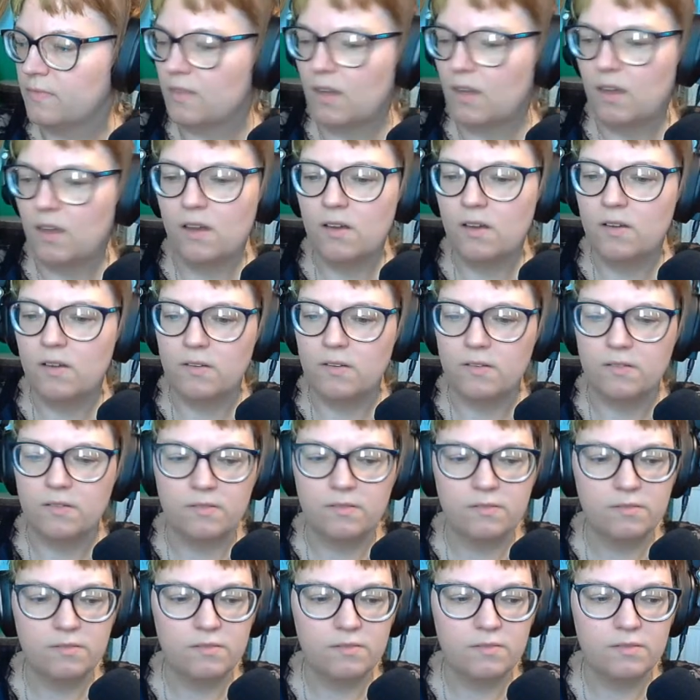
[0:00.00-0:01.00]
Oh,
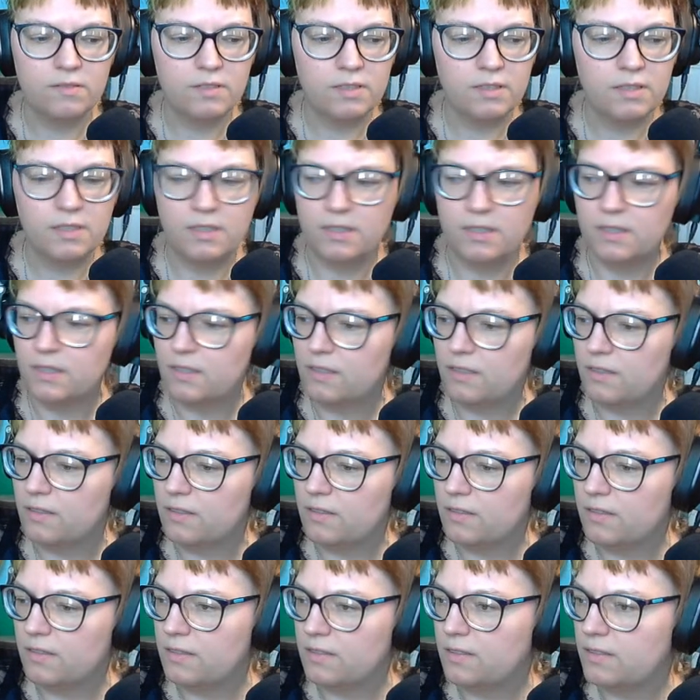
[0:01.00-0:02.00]
I think
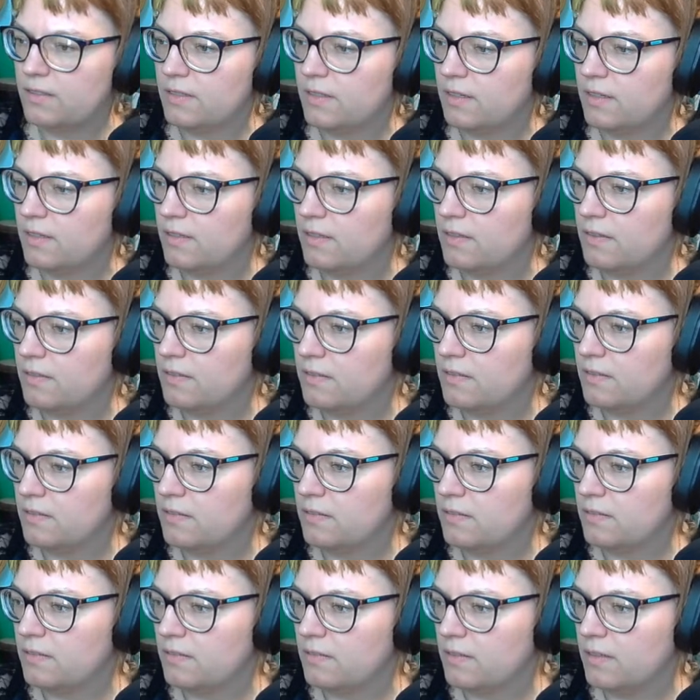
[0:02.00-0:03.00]

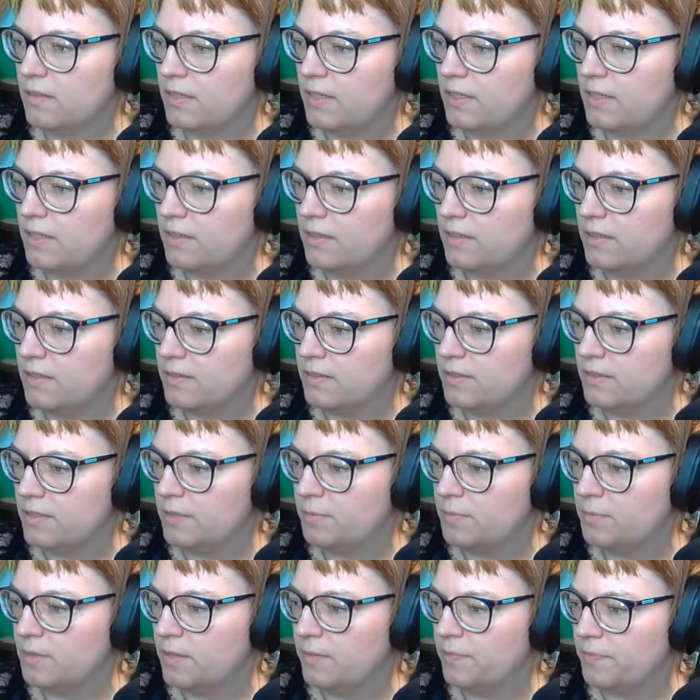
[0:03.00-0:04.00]
I need to unzip
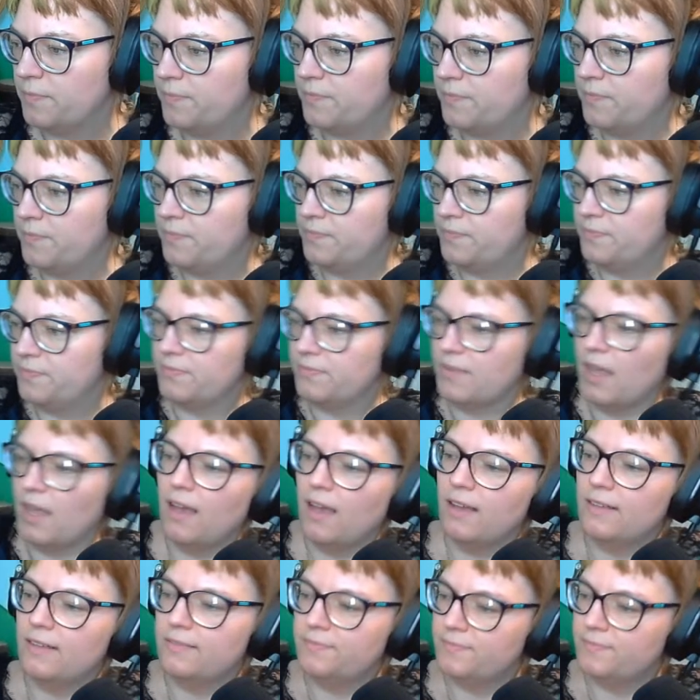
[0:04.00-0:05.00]
them.
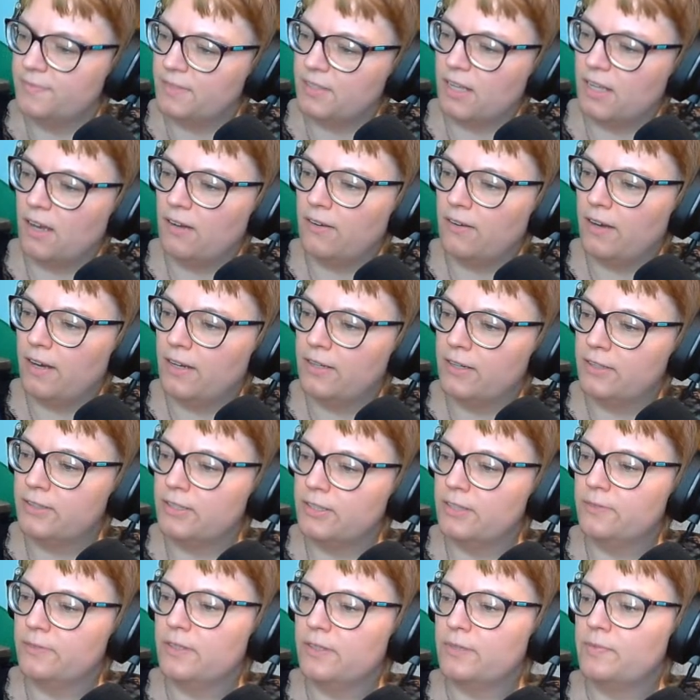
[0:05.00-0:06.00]
Songwriter
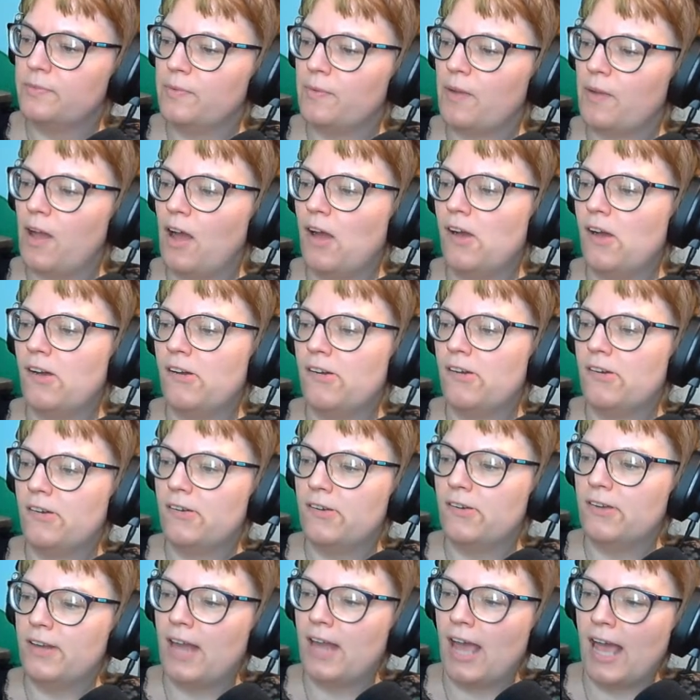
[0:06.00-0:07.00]
Dermot
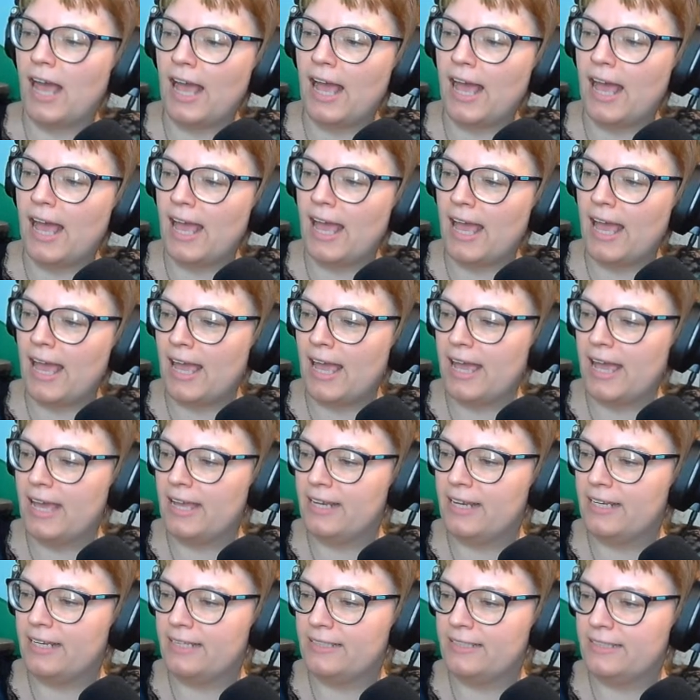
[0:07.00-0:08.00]
McCone,
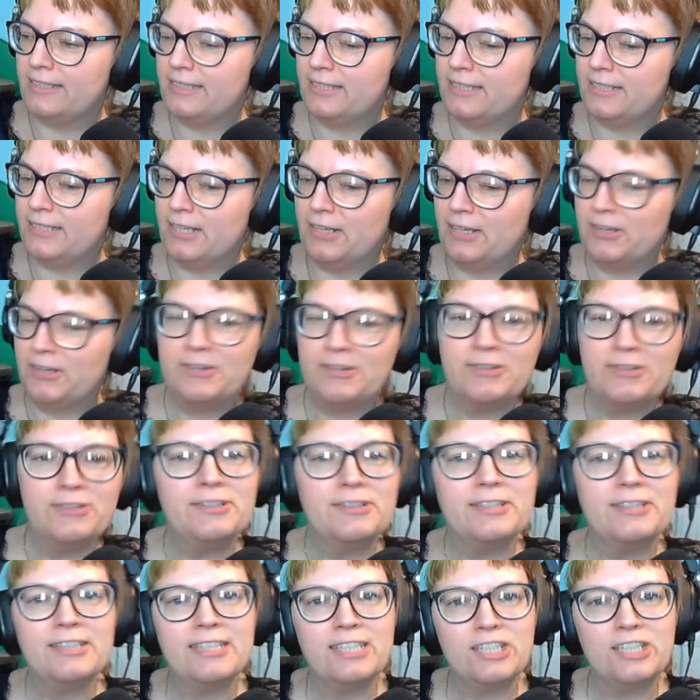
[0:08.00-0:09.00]
hi! Nice to see you
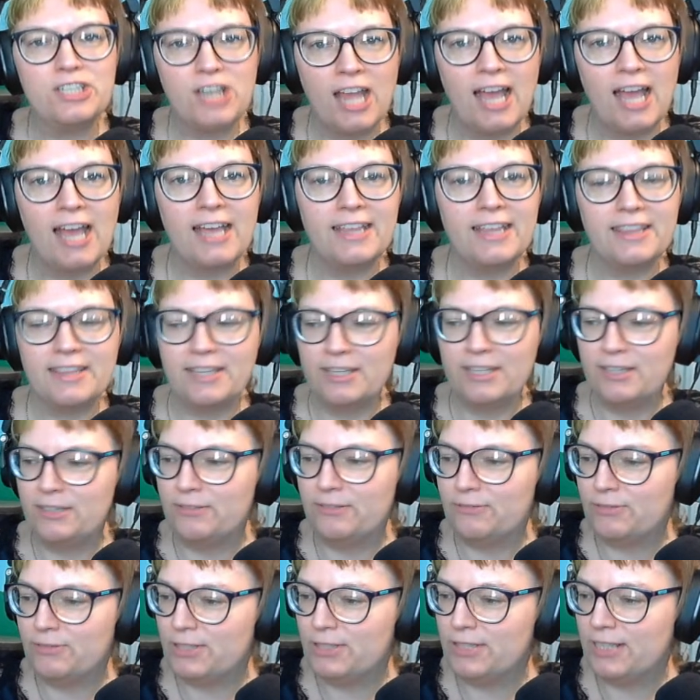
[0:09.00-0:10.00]
in the chat. Thank
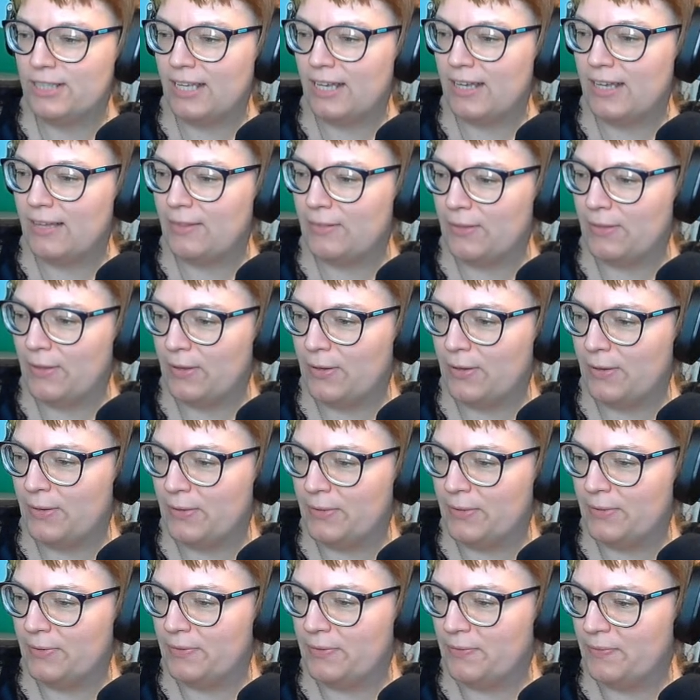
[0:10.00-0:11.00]
you for saying
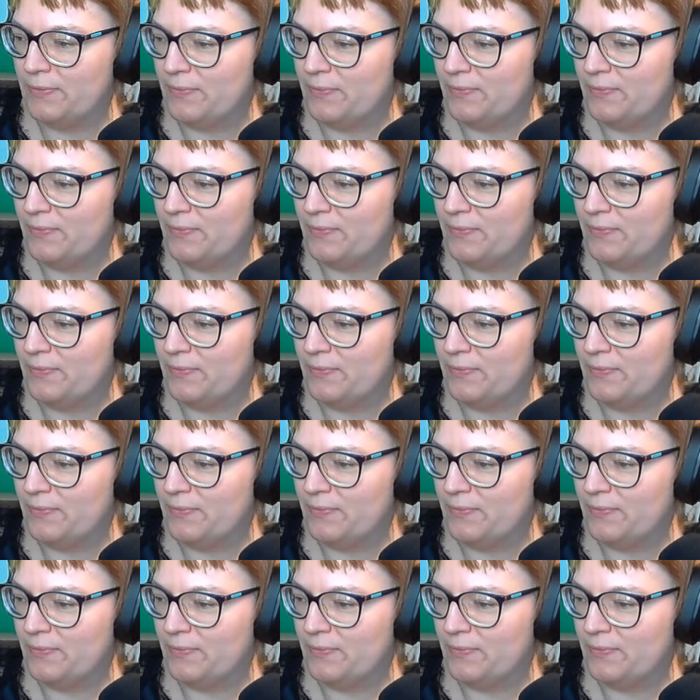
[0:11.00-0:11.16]
hello.